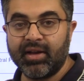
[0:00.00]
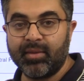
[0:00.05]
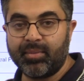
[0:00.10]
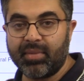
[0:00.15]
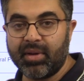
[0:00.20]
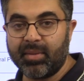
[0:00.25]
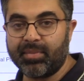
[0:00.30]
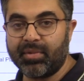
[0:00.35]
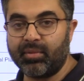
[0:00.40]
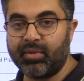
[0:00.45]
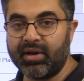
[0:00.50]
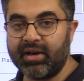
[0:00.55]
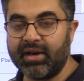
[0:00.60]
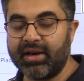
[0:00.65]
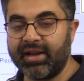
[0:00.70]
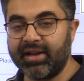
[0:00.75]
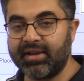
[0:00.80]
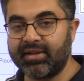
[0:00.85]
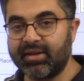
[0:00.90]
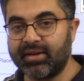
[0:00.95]
Paper 1,
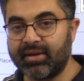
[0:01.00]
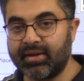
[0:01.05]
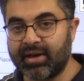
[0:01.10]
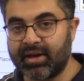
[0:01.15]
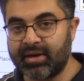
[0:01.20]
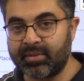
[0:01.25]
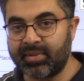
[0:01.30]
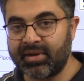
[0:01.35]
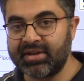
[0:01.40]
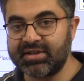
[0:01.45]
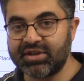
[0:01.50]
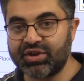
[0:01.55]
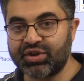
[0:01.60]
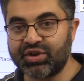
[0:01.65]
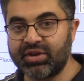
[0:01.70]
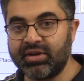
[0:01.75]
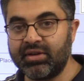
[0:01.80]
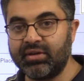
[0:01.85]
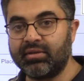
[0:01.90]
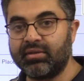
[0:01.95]
like the
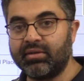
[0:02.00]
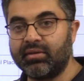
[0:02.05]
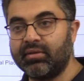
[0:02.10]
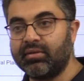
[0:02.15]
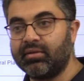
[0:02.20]
urbanization